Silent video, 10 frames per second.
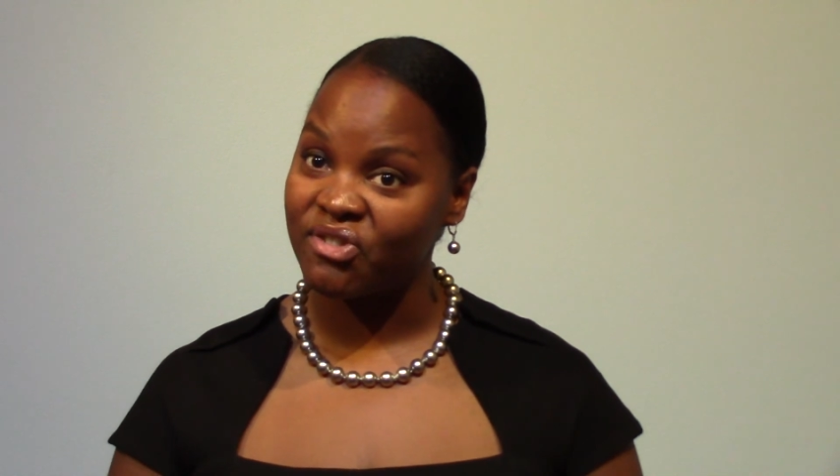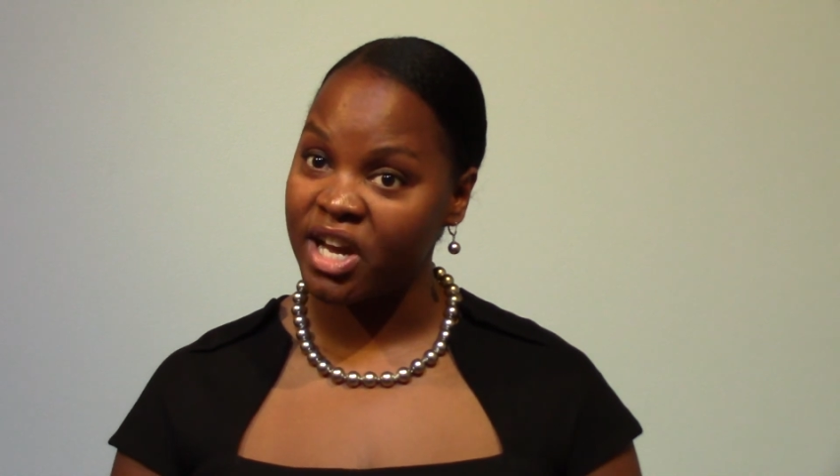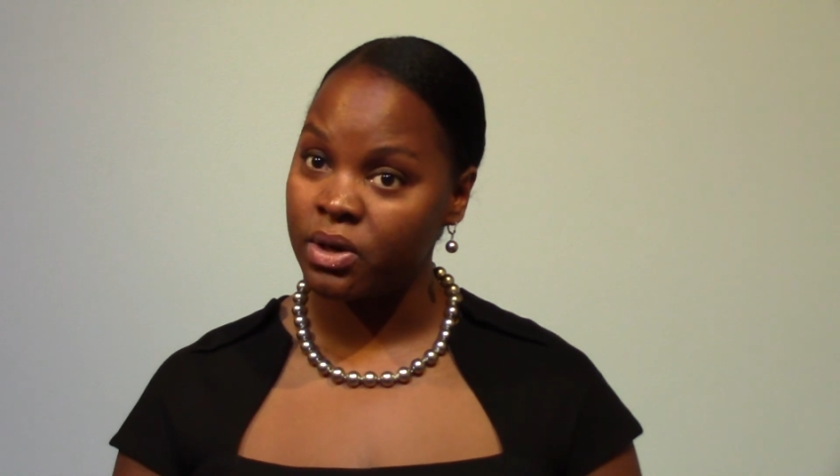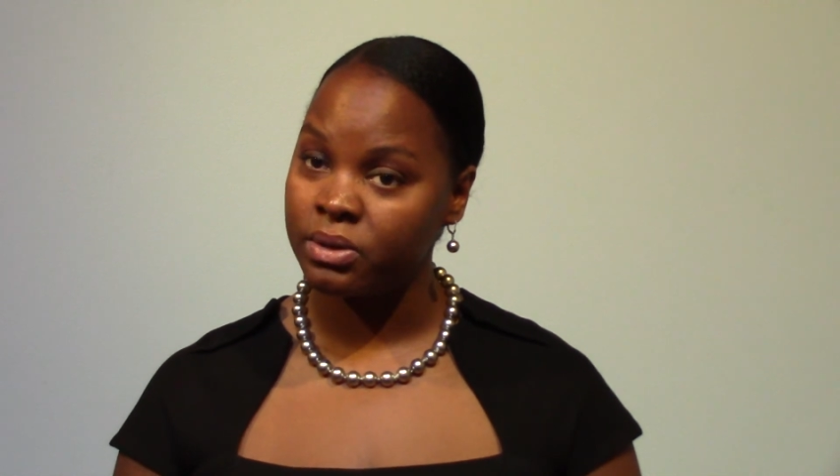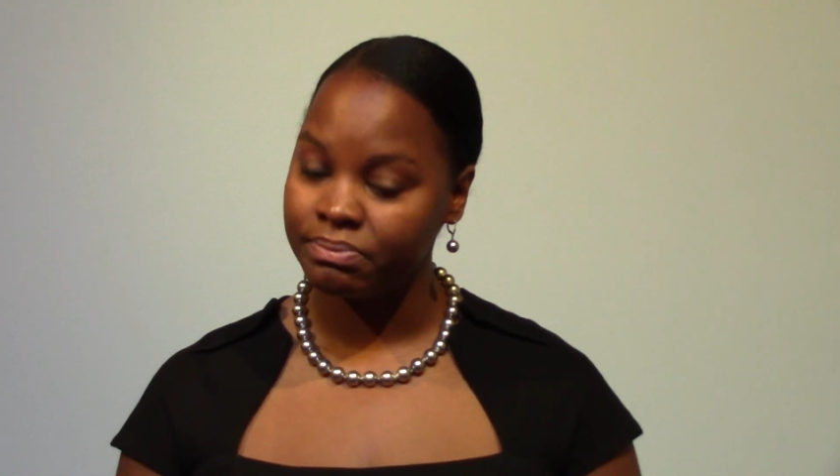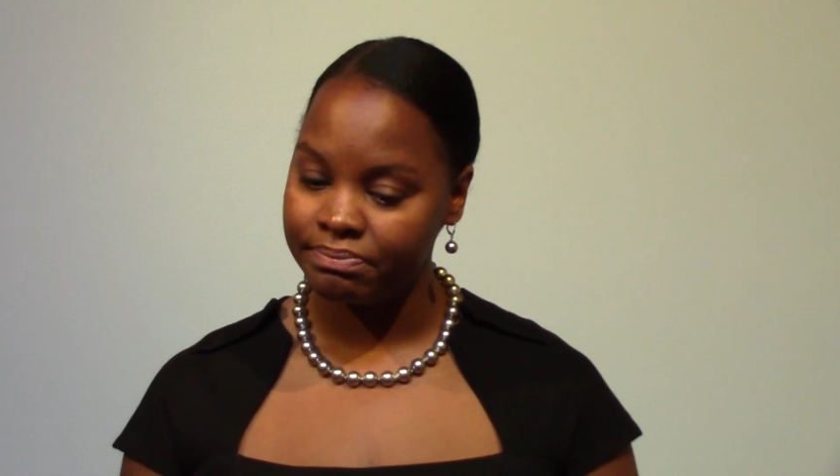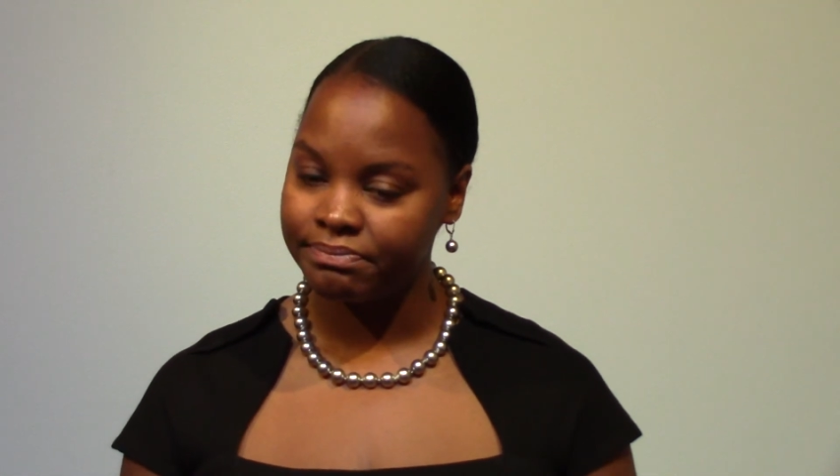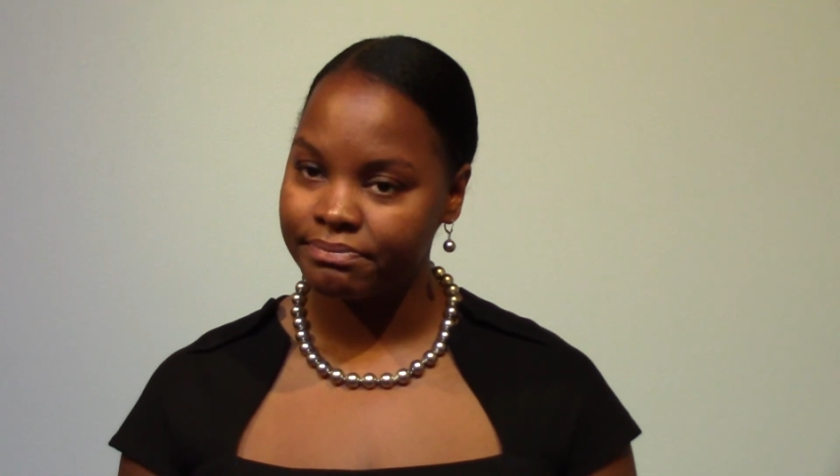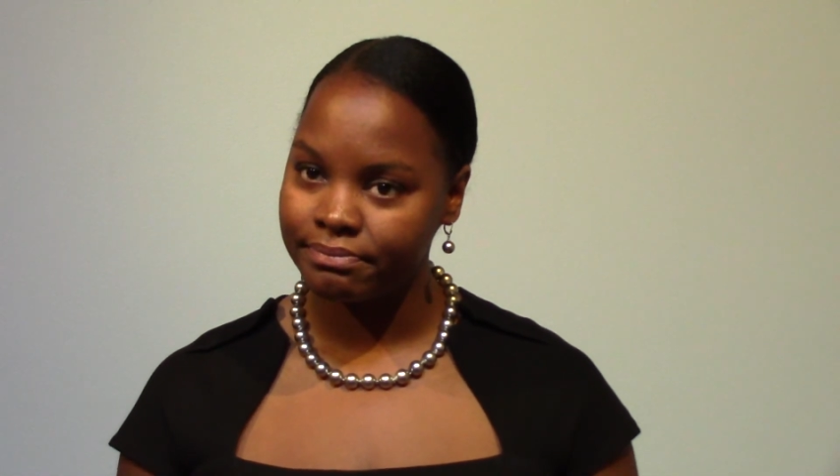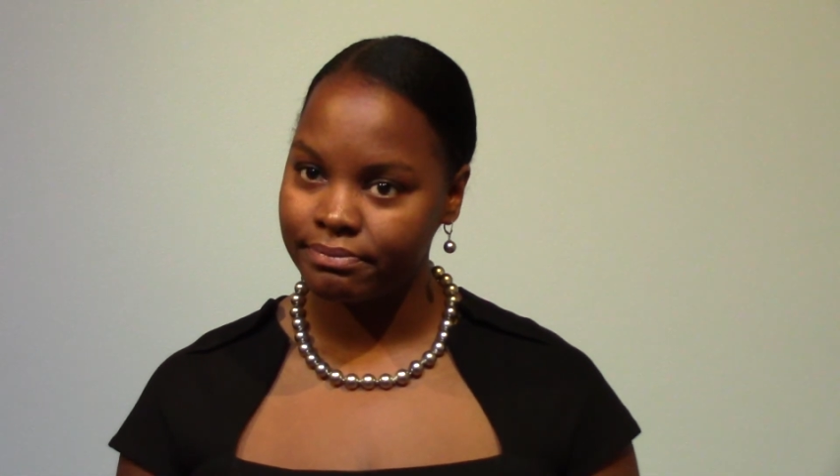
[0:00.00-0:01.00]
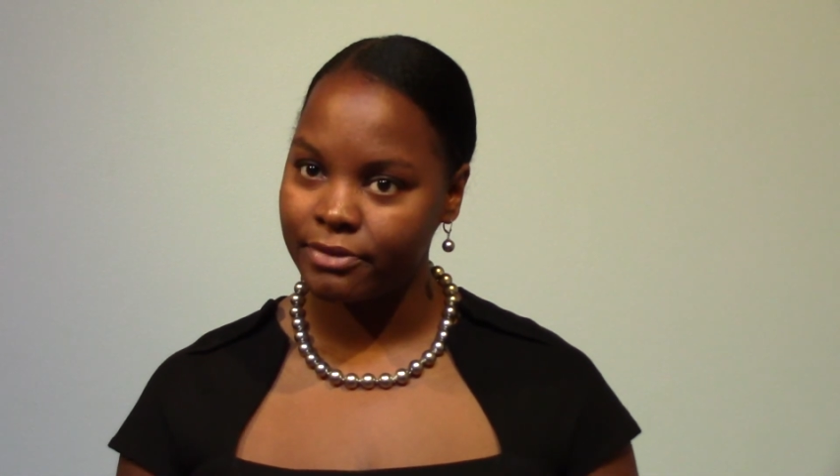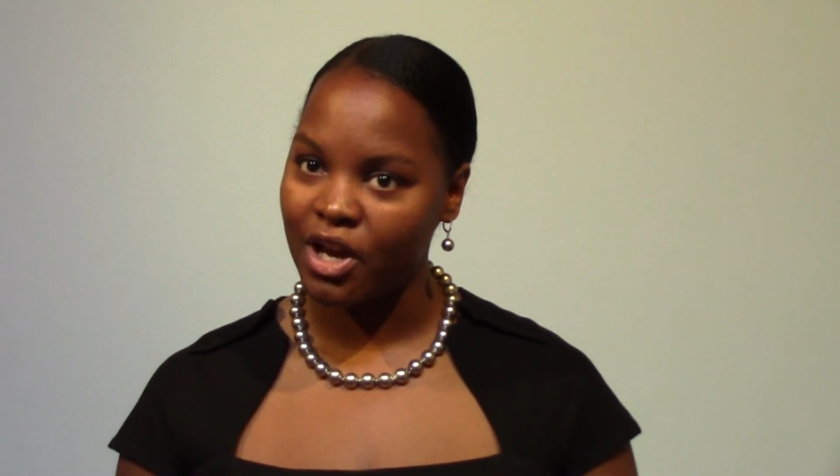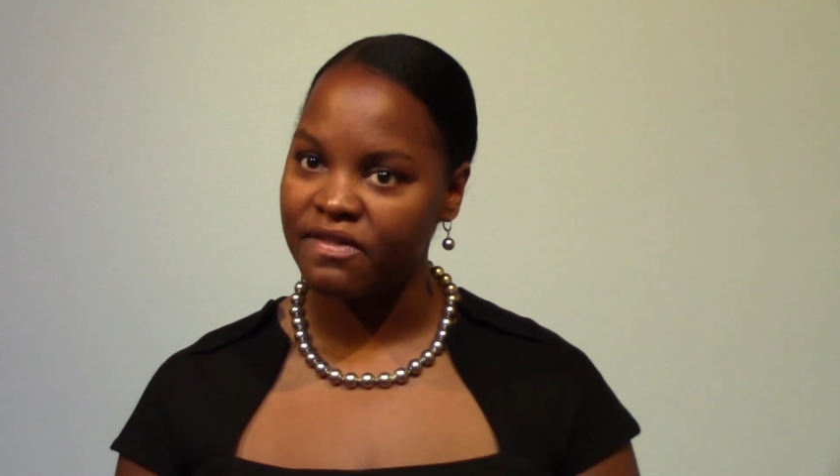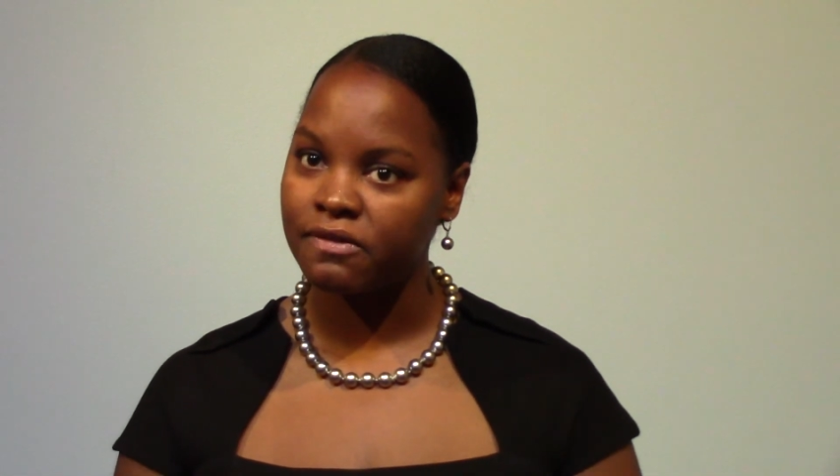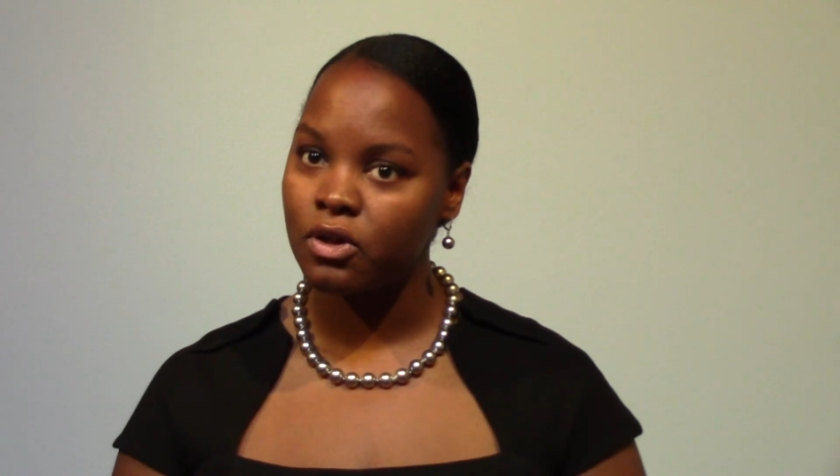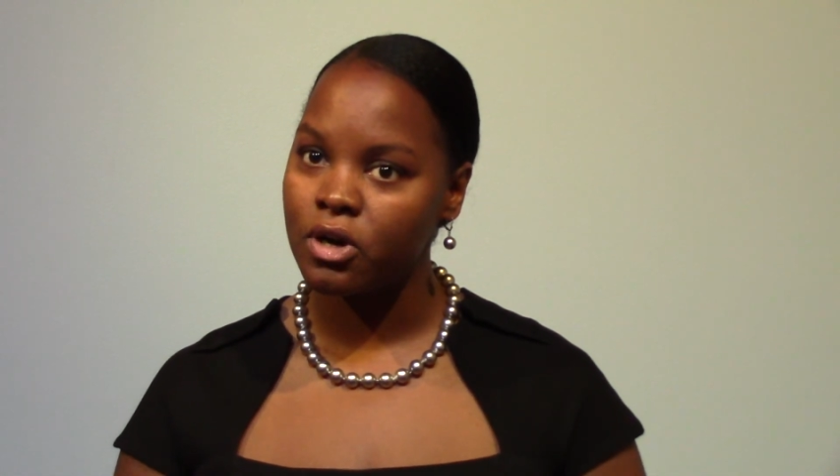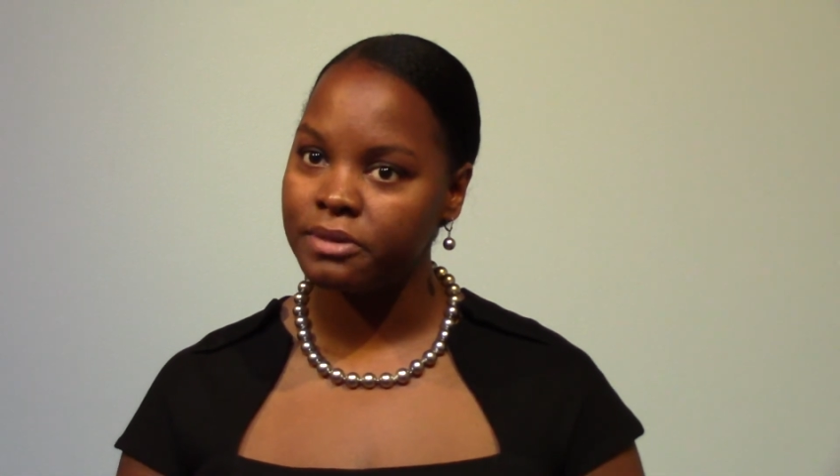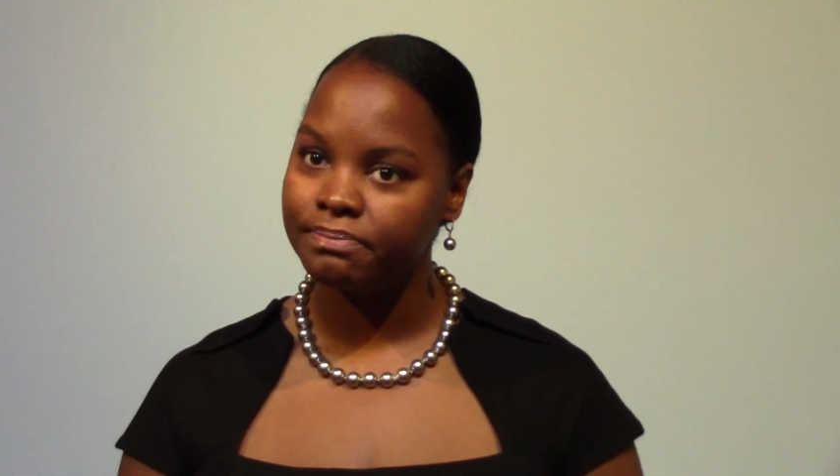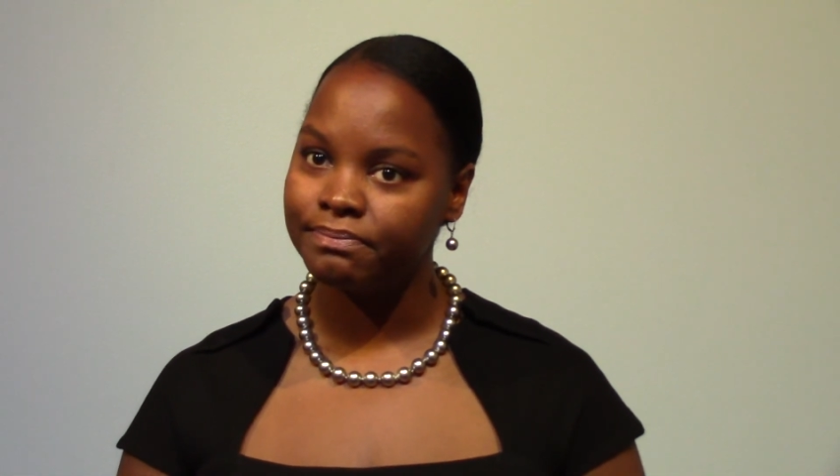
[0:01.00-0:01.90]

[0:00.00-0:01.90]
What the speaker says: Rangel. You have the floor.